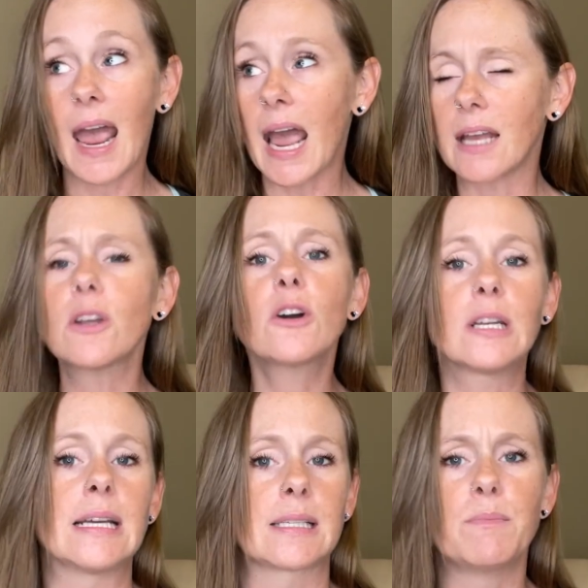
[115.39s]
And
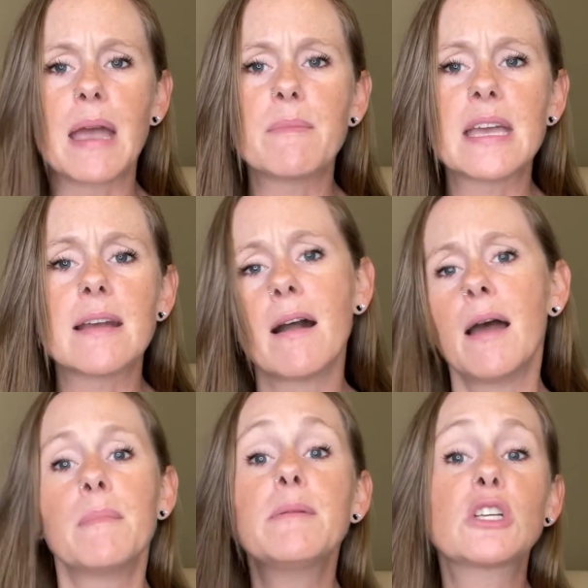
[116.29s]
goodness, maybe
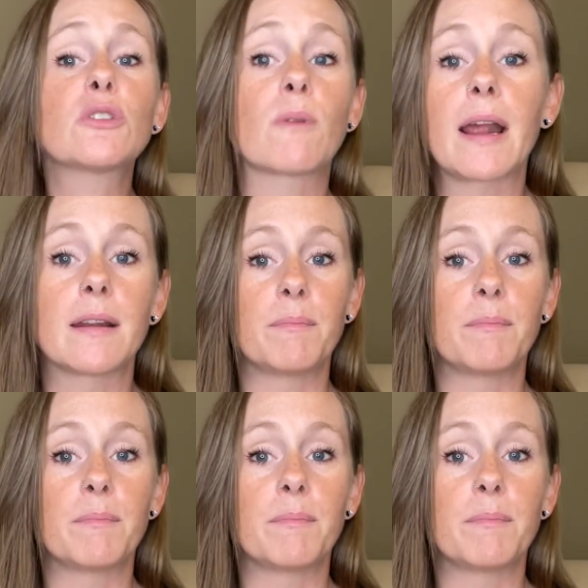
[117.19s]
she's right.